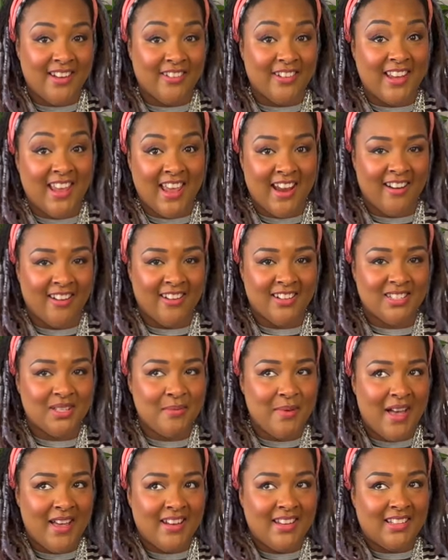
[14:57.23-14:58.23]
or cares
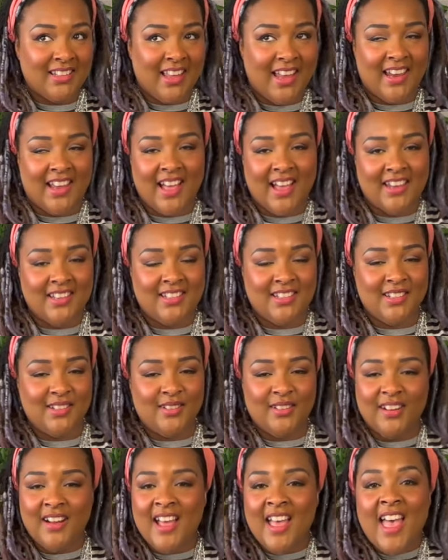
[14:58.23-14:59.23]
about it like I
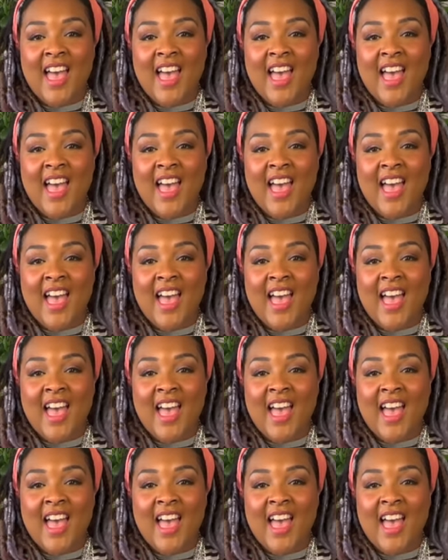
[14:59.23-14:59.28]
do.